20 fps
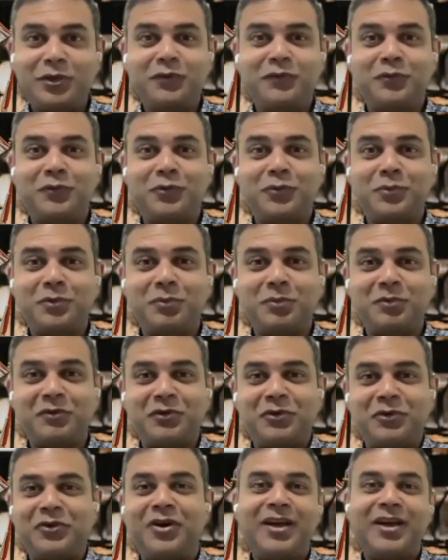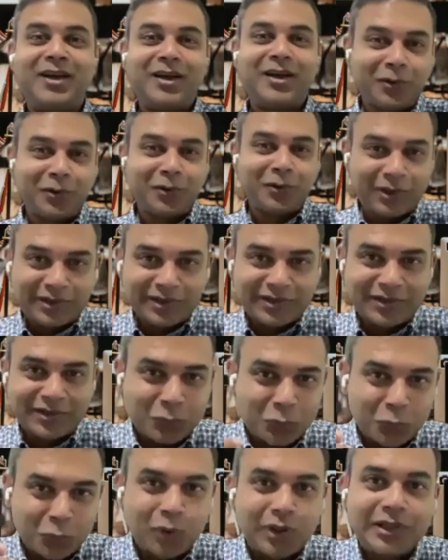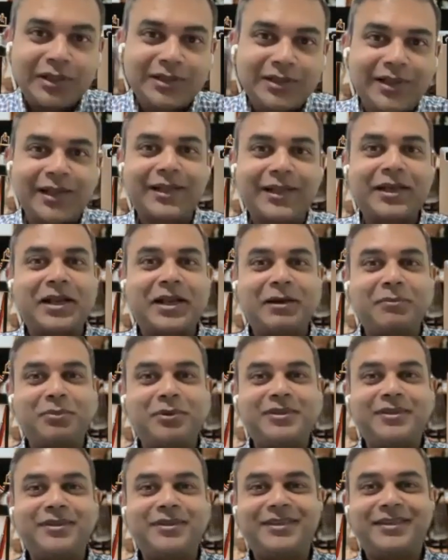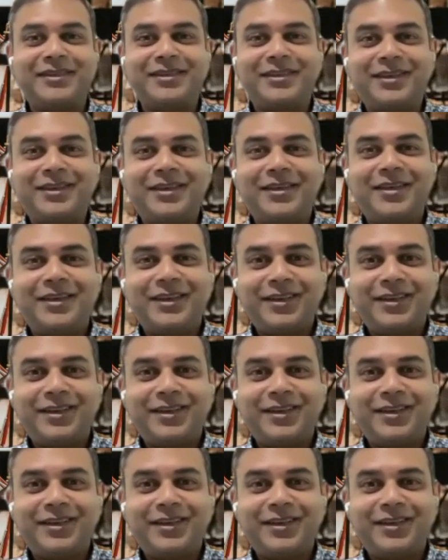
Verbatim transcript: you've told me before. What's the worst that can happen? Yeah,